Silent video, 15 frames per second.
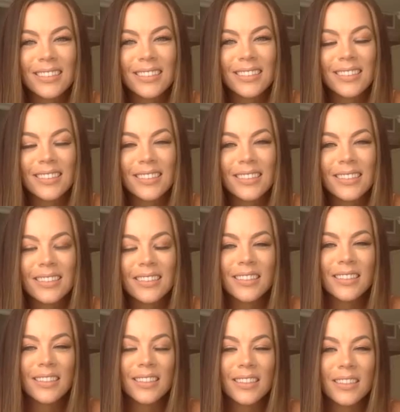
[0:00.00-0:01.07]

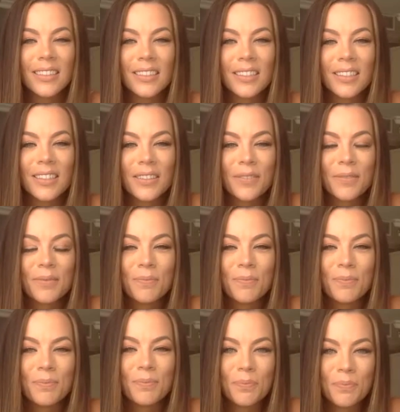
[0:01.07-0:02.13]

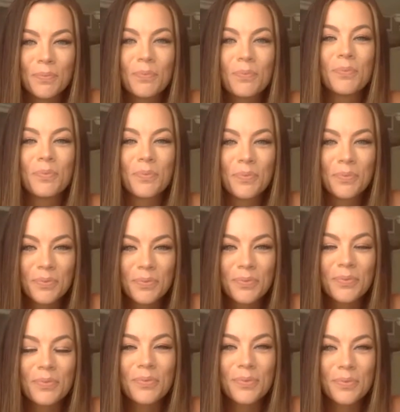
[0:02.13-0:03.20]

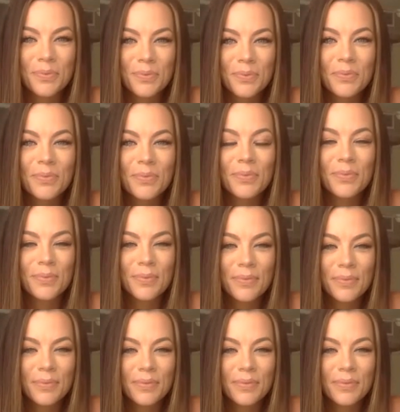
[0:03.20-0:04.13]
[no speech]